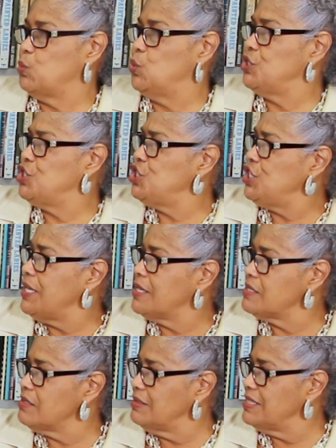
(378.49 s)
wood
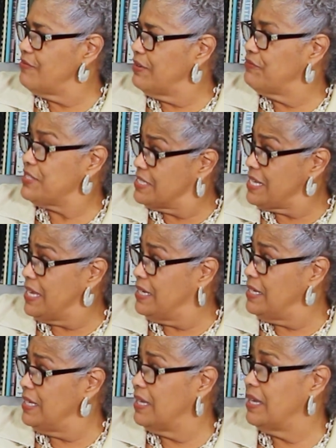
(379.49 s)
shakes on the
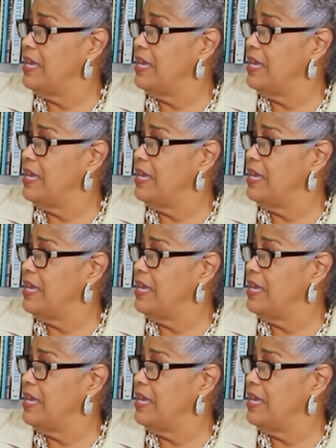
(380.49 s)
siding